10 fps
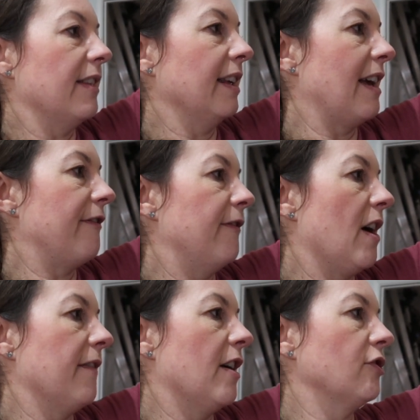I think they're
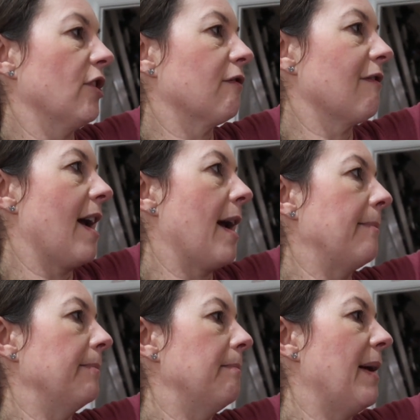500
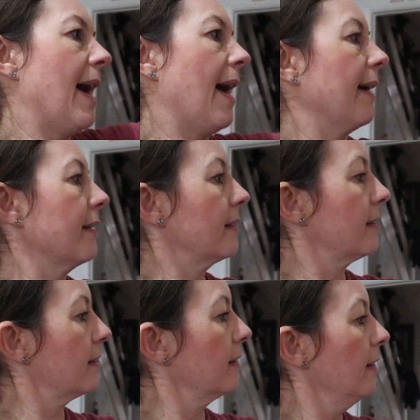gram
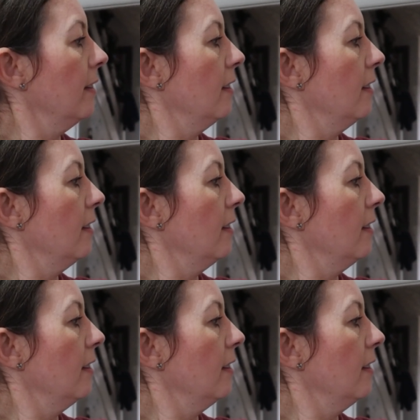packs.